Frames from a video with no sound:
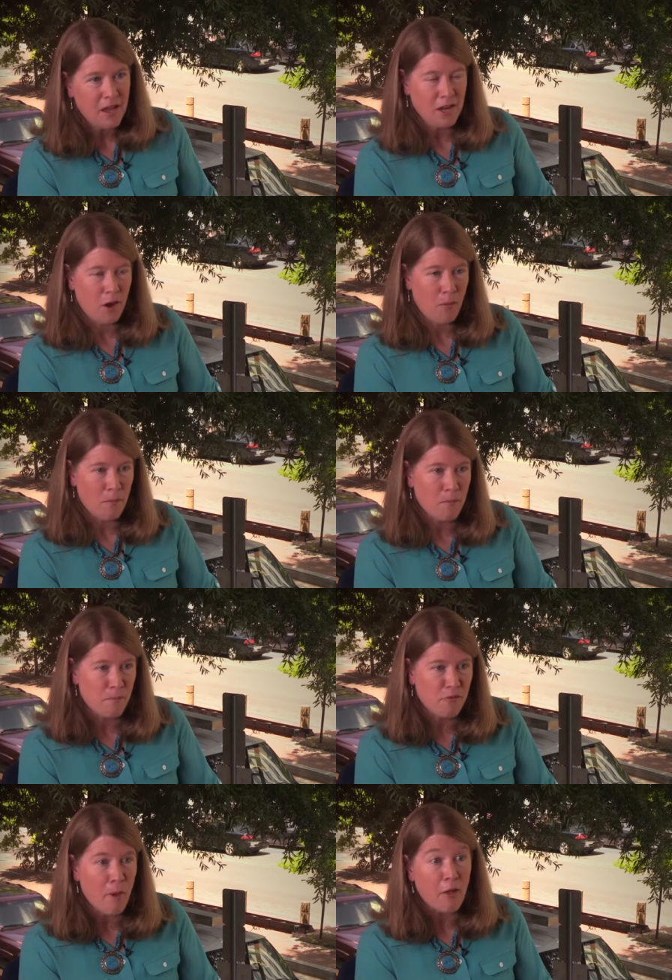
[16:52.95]
you know,
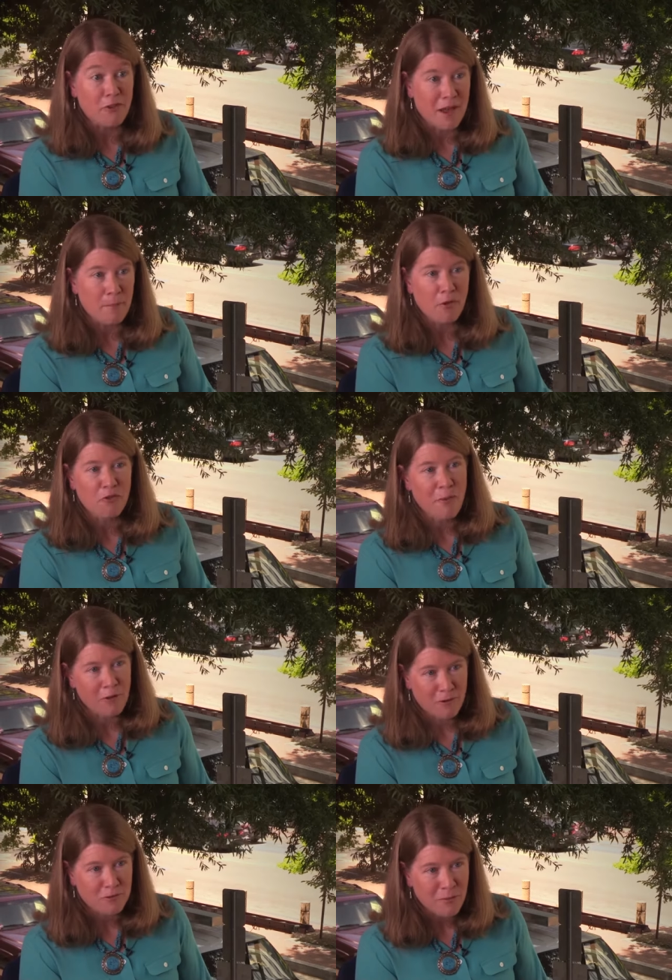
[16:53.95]
smaller temples,
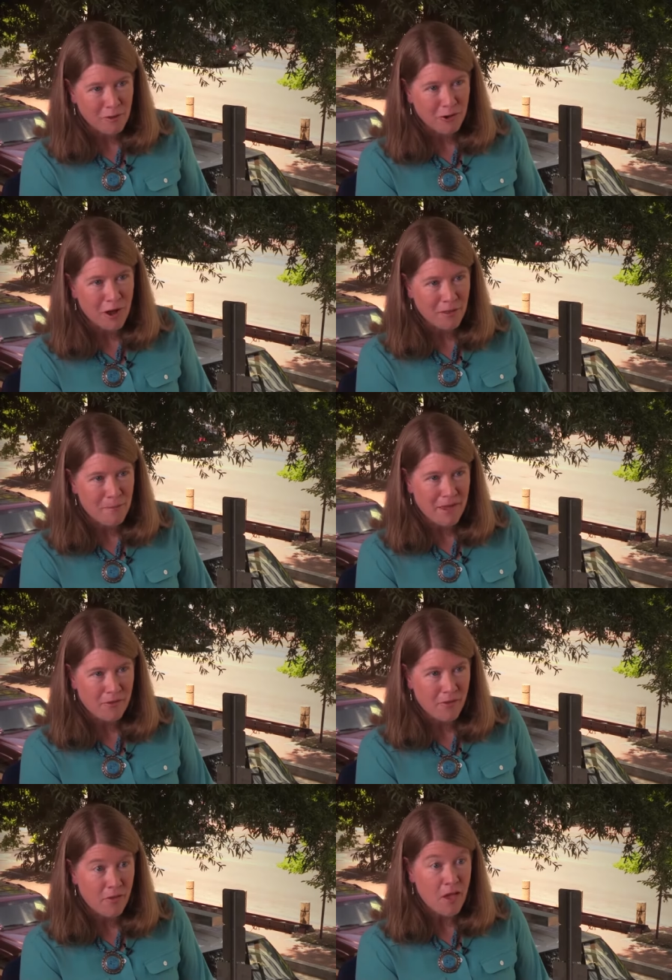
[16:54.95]
smaller smaller column
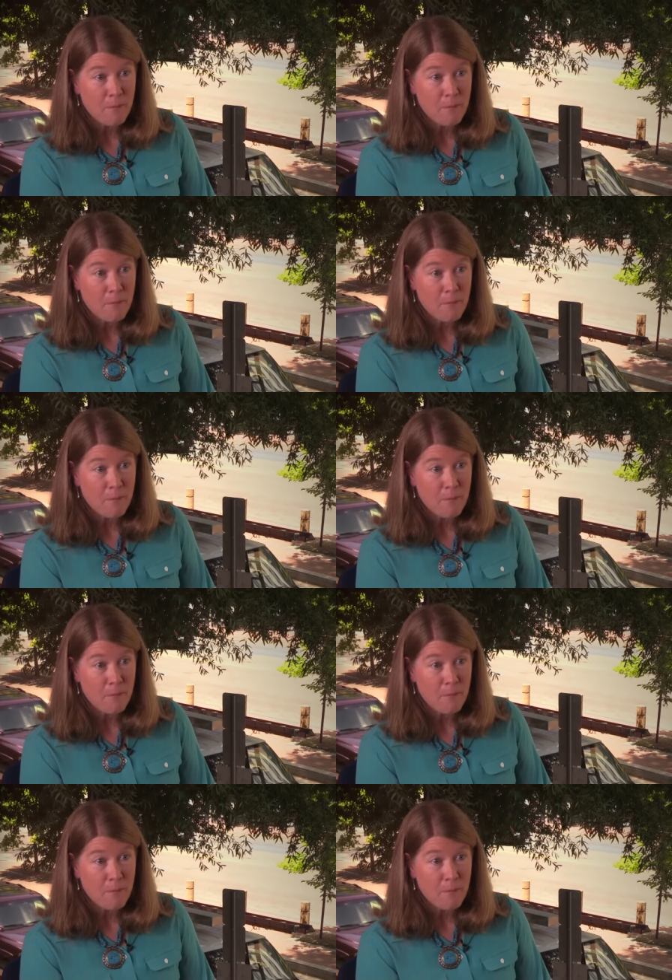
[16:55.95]
bases.